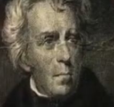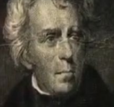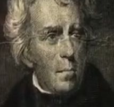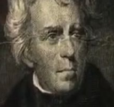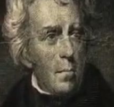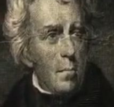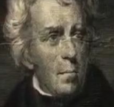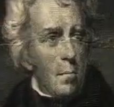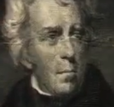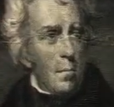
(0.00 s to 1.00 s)
here's a
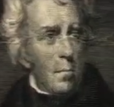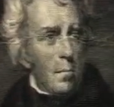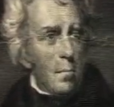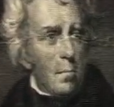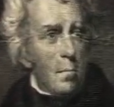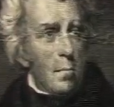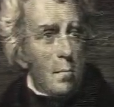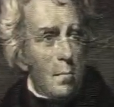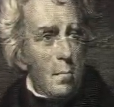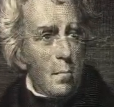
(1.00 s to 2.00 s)
clause right down
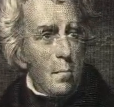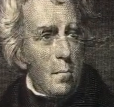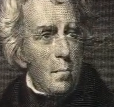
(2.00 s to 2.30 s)
there.